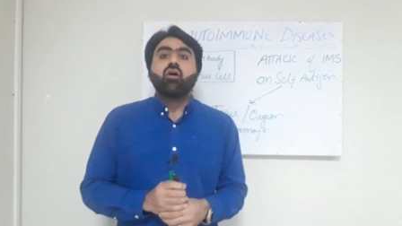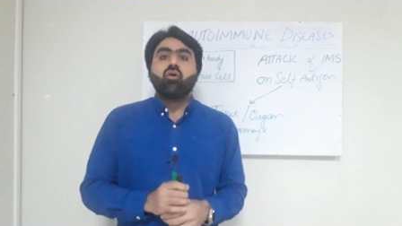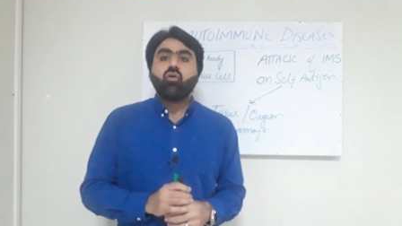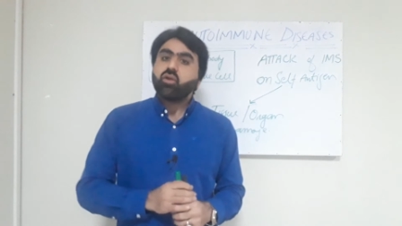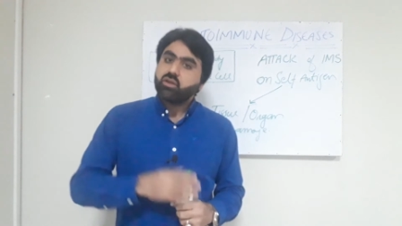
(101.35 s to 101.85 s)

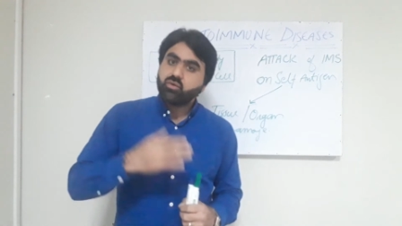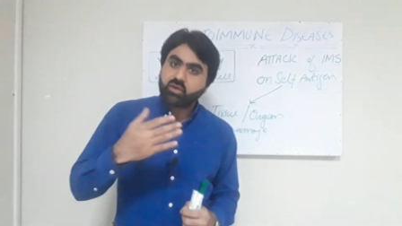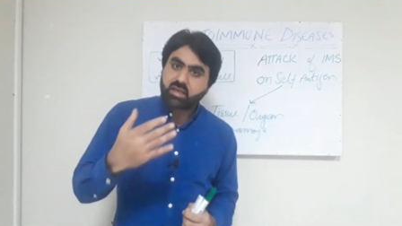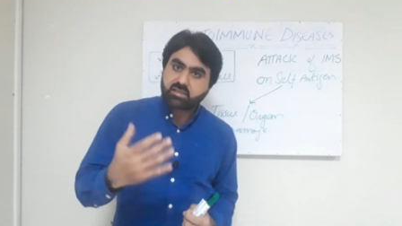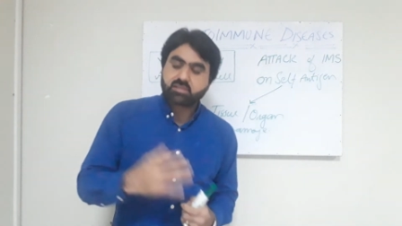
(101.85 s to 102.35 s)
or you
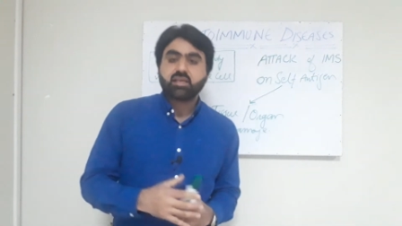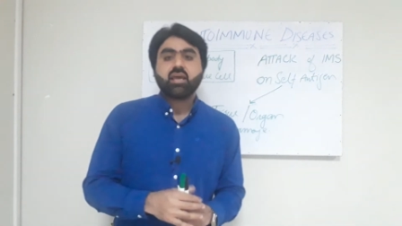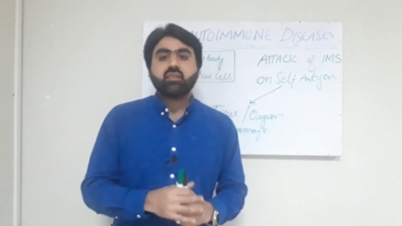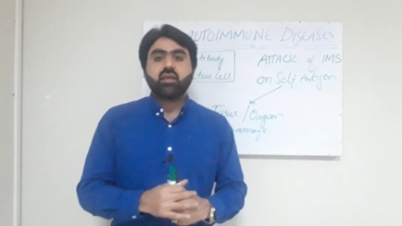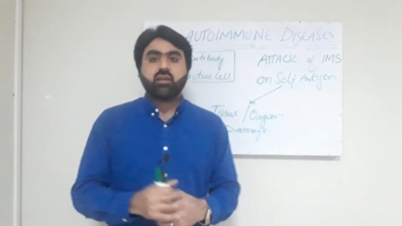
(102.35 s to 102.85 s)
can
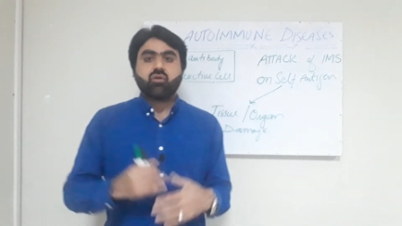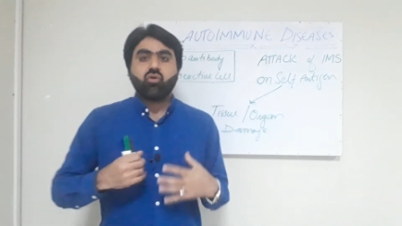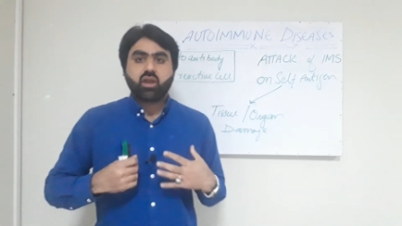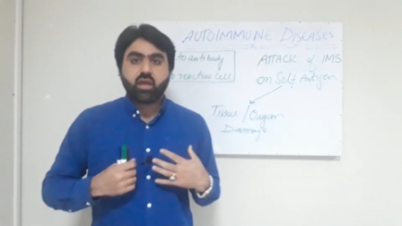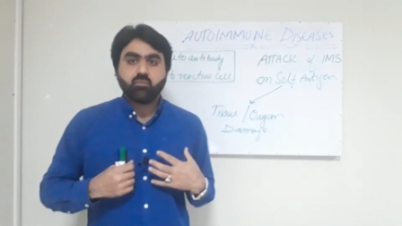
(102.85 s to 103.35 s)
say that
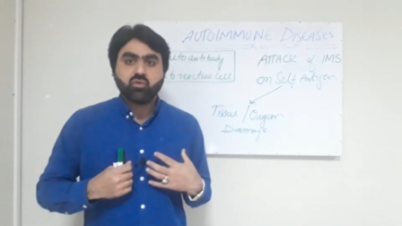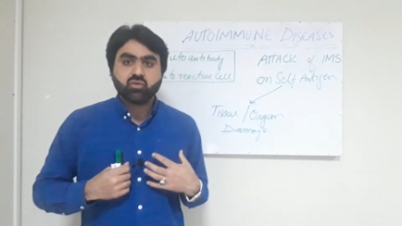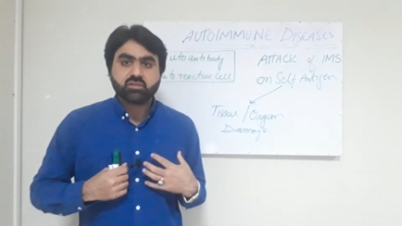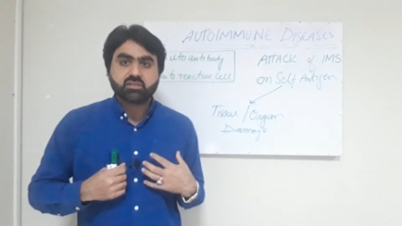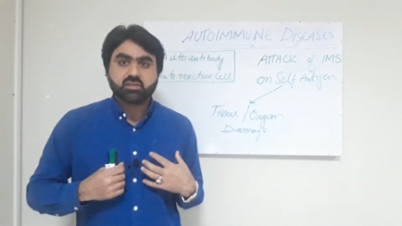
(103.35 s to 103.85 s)
our
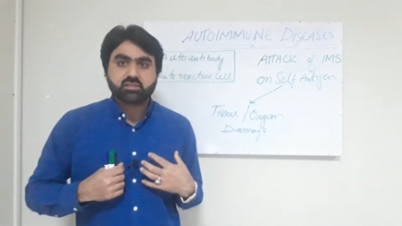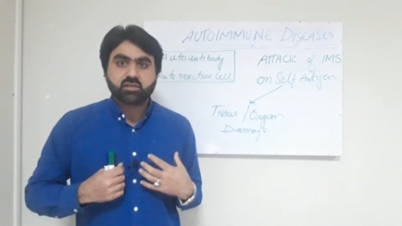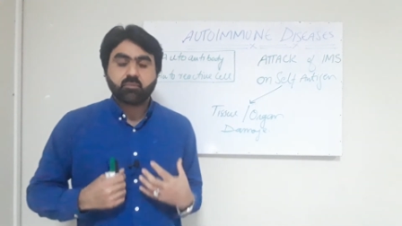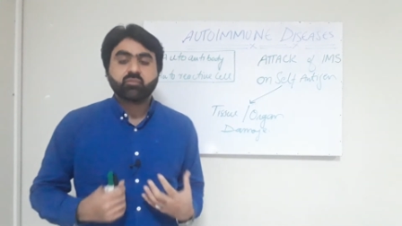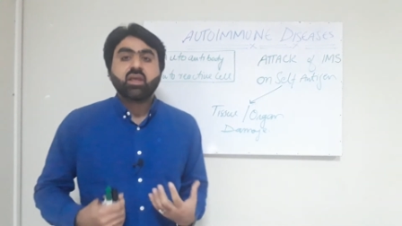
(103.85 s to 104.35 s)
immune
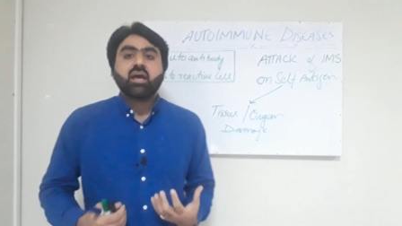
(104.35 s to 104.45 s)
system